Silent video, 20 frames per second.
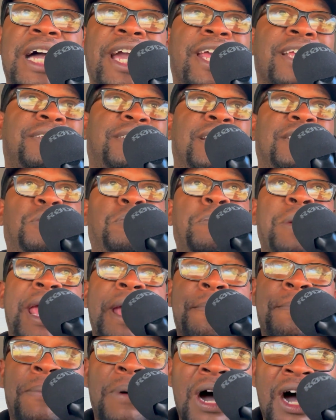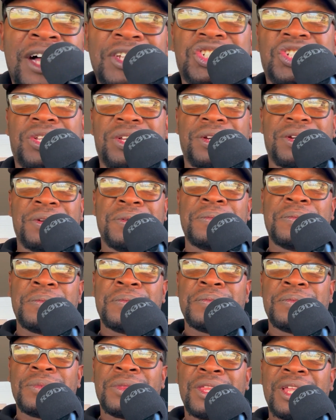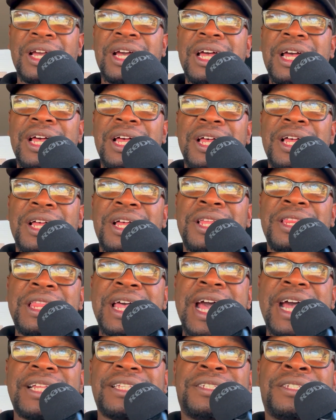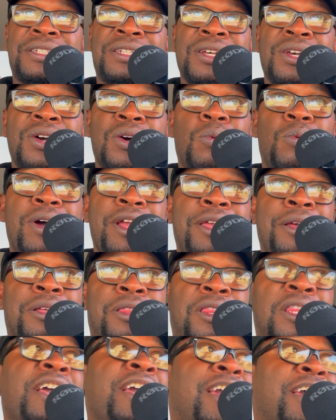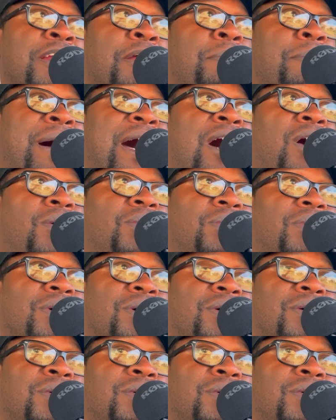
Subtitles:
like it's this big monster that's, when you're thinking about